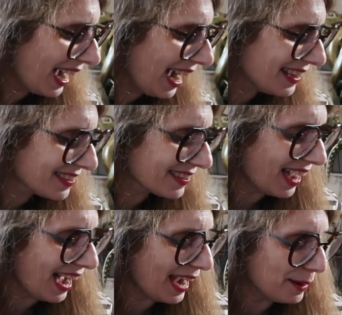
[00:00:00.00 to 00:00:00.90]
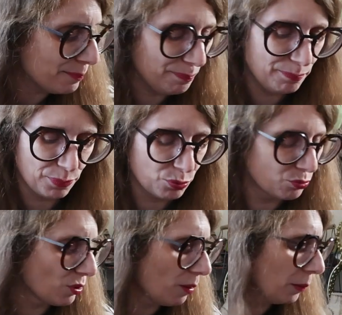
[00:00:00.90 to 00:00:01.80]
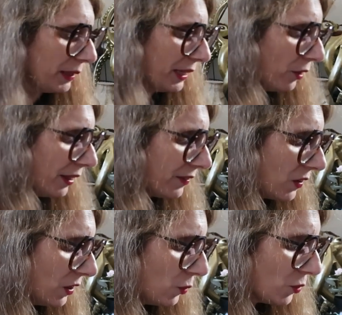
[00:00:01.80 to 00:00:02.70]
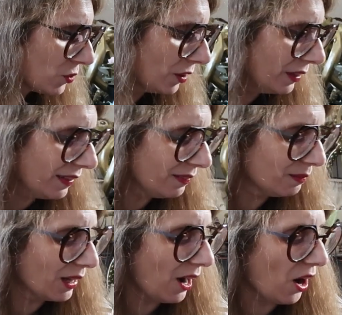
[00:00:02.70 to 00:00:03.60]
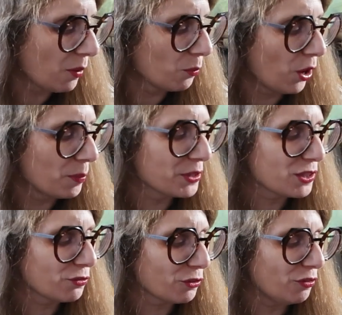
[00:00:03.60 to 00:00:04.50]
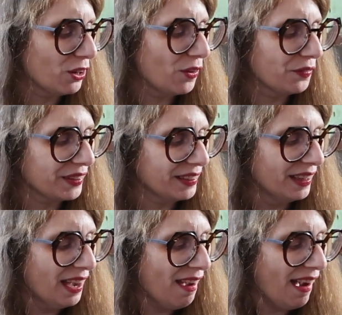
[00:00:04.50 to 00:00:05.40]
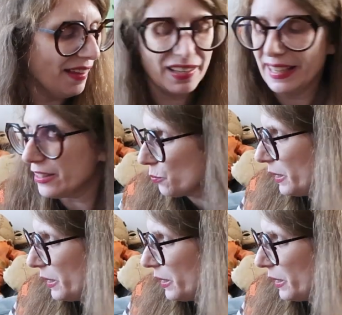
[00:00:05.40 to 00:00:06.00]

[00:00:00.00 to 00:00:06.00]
guys I'm probably going to use to knit arm warmers for Valentine. And the lace